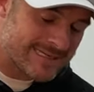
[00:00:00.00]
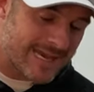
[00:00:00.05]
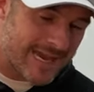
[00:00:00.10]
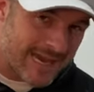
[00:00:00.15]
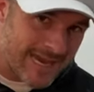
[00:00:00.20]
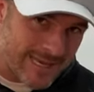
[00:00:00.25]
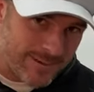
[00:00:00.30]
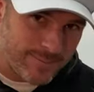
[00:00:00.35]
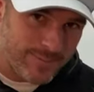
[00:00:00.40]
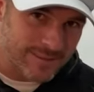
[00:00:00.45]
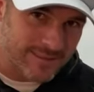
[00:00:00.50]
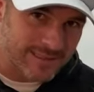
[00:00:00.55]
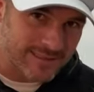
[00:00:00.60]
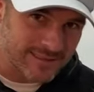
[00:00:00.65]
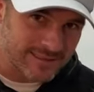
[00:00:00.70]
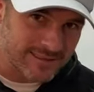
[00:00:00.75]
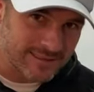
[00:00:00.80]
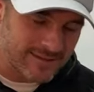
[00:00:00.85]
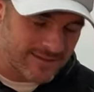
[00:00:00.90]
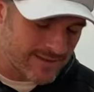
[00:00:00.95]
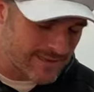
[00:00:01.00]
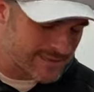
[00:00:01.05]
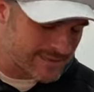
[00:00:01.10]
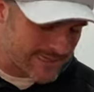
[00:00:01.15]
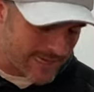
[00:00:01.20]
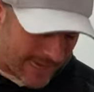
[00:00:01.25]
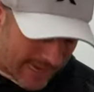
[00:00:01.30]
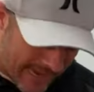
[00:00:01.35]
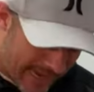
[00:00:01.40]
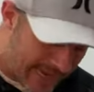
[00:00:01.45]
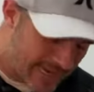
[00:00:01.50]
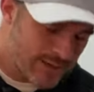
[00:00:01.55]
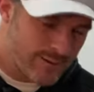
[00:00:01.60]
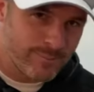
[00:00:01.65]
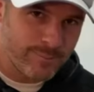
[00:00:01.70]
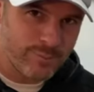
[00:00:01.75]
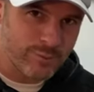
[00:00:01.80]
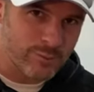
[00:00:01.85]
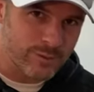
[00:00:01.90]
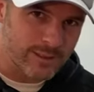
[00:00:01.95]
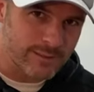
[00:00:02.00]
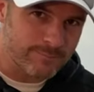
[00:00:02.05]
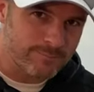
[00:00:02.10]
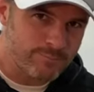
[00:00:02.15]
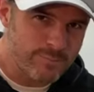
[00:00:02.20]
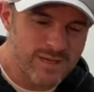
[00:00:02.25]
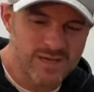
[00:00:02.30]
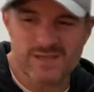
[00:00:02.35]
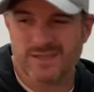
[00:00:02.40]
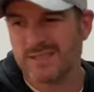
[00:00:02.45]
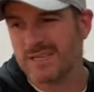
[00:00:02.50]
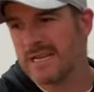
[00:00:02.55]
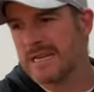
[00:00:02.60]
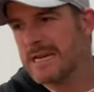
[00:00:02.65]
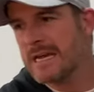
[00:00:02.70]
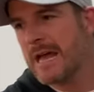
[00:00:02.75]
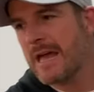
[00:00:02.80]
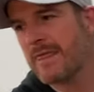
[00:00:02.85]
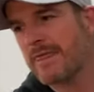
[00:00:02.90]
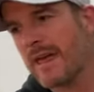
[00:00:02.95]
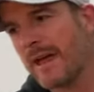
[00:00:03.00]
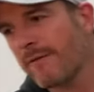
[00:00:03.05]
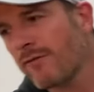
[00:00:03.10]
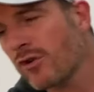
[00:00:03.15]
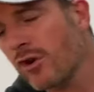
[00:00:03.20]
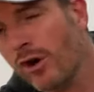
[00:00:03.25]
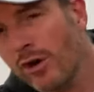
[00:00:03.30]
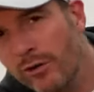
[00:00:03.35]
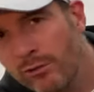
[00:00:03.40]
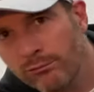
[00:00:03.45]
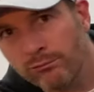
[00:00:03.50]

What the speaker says: taping this anchor point, because they've got to